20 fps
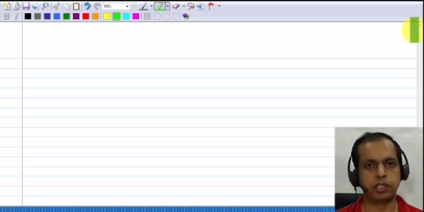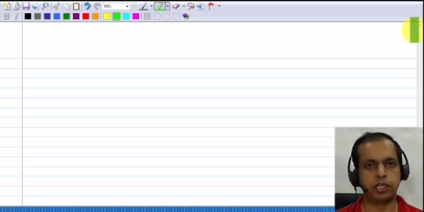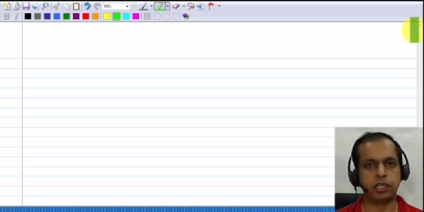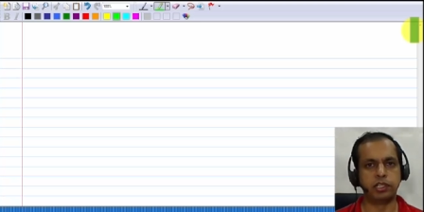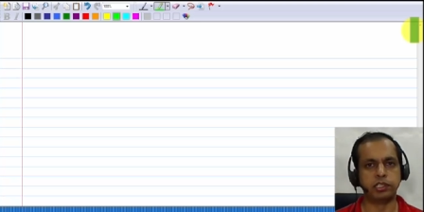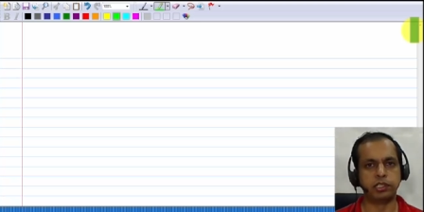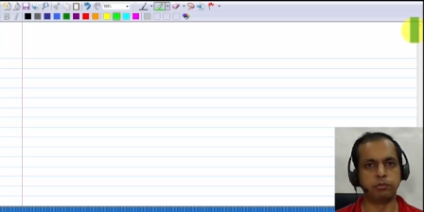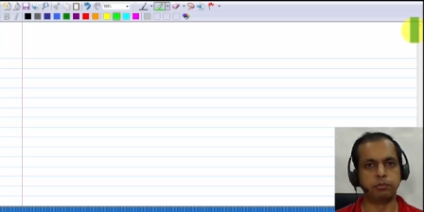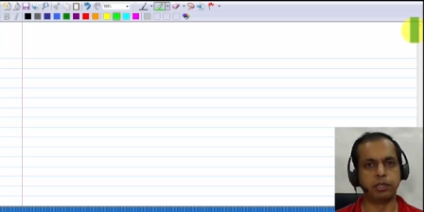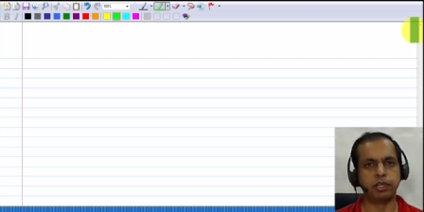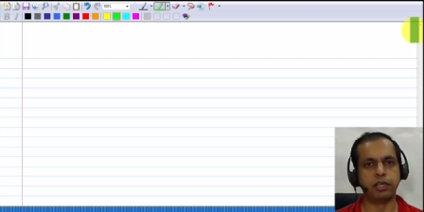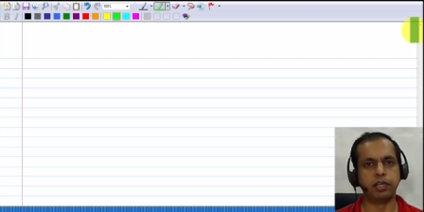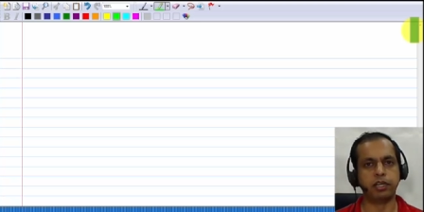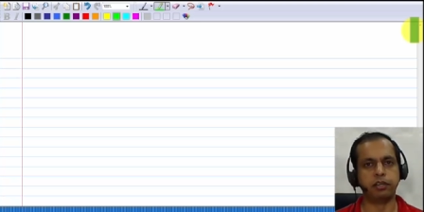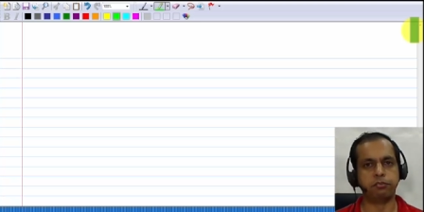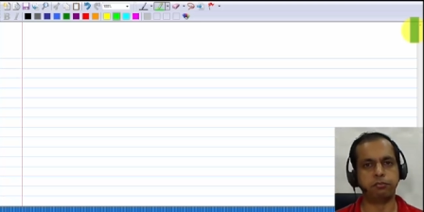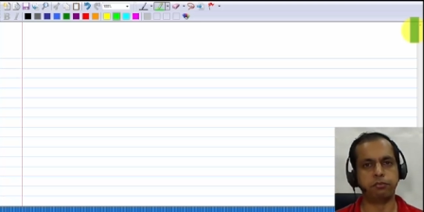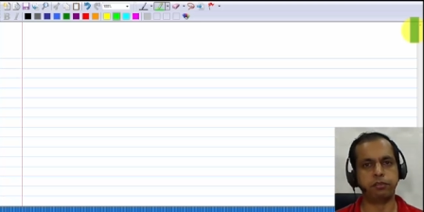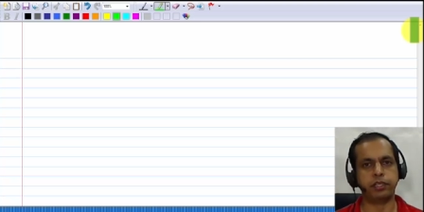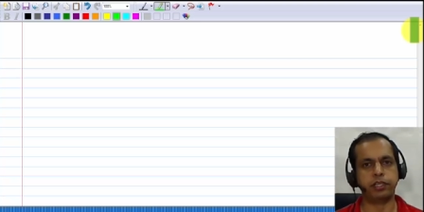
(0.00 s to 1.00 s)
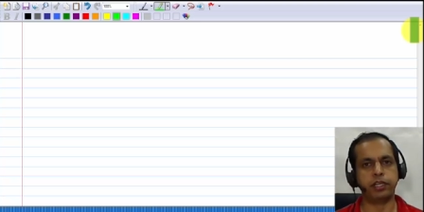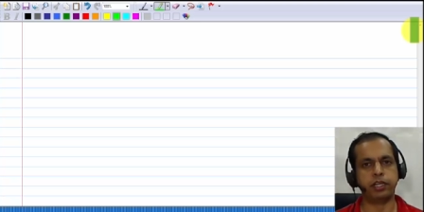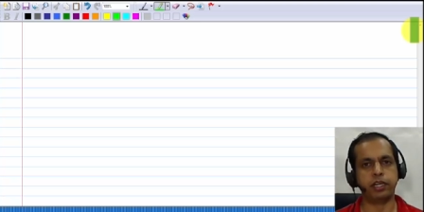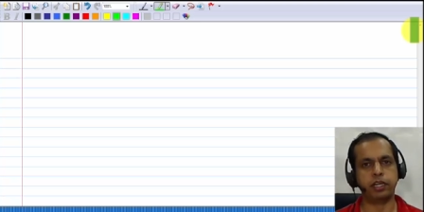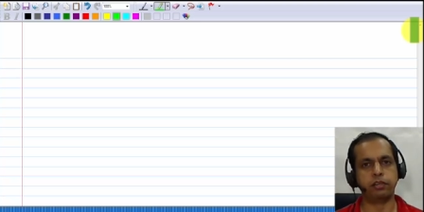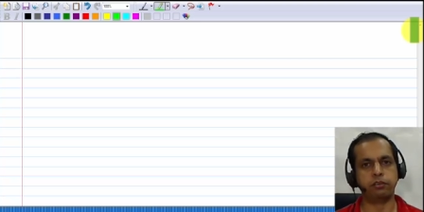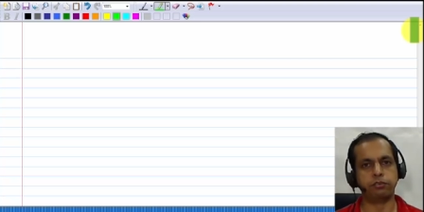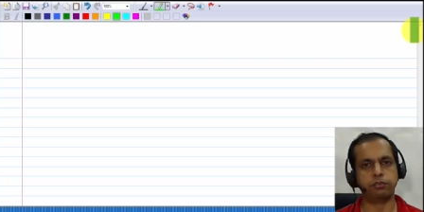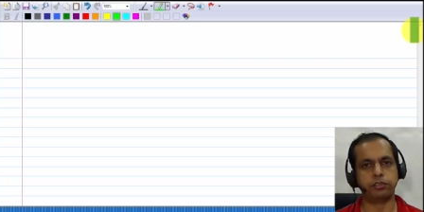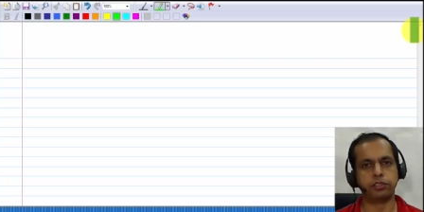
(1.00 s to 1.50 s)
and similarly, if we
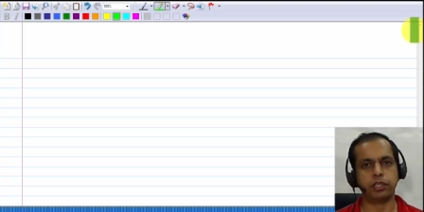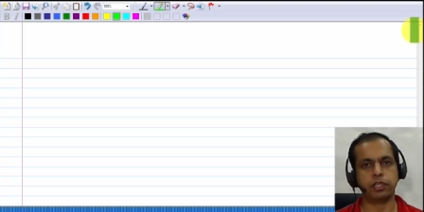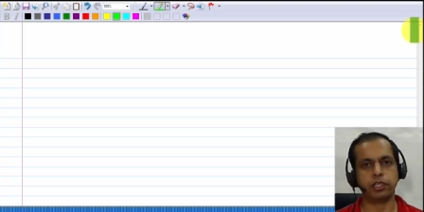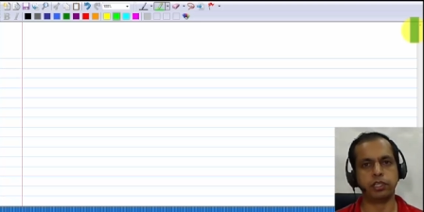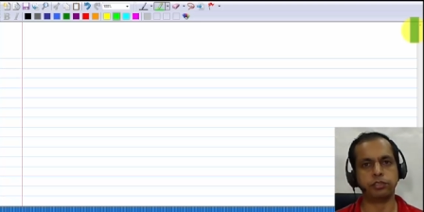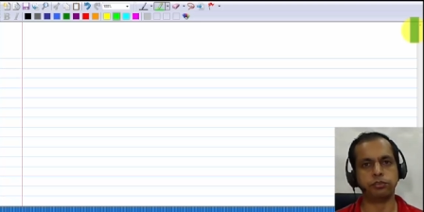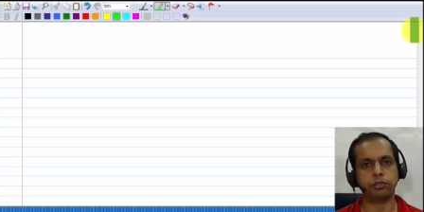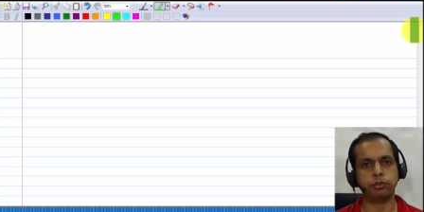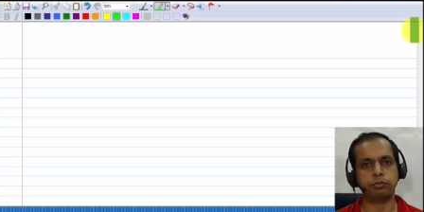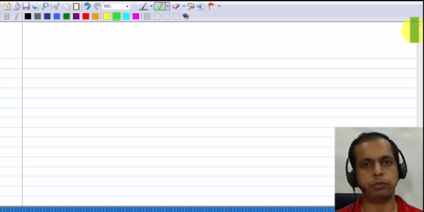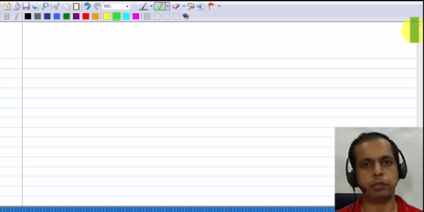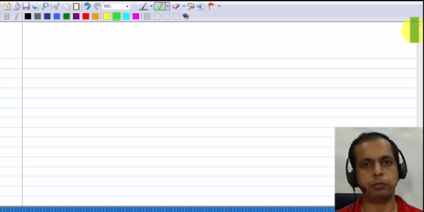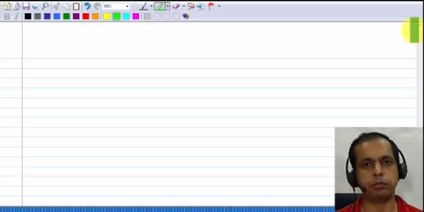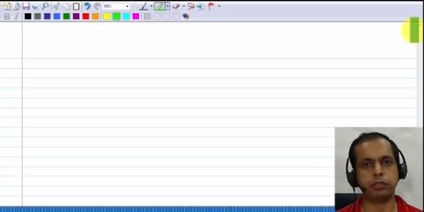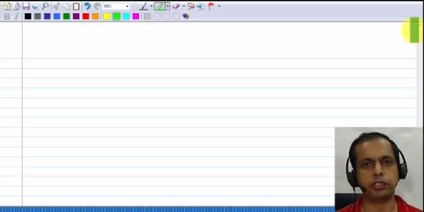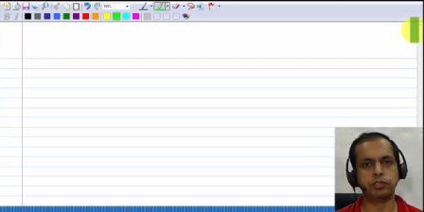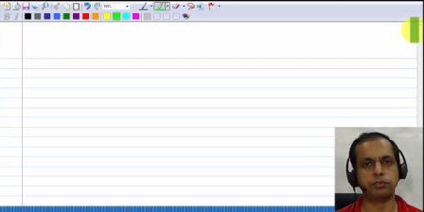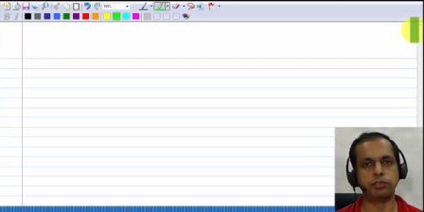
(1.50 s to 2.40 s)
derive circuits with PMOS,